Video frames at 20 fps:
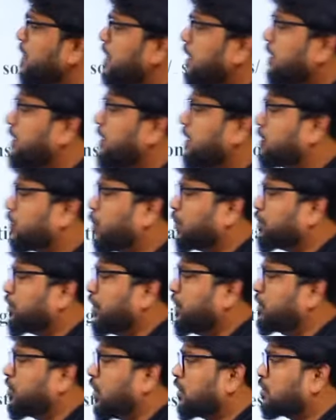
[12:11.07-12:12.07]
This question
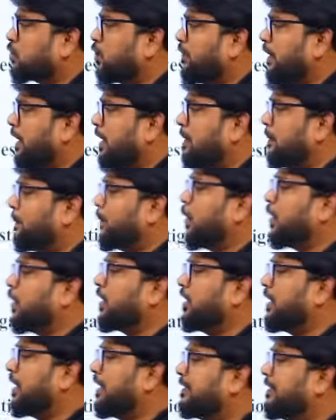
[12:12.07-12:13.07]
is also very
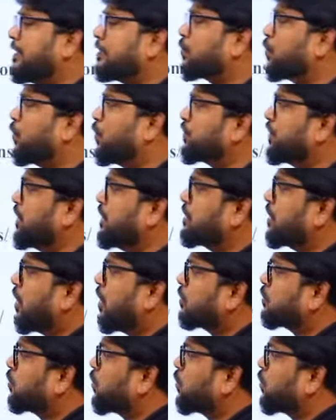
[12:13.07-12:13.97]
important, and this question is also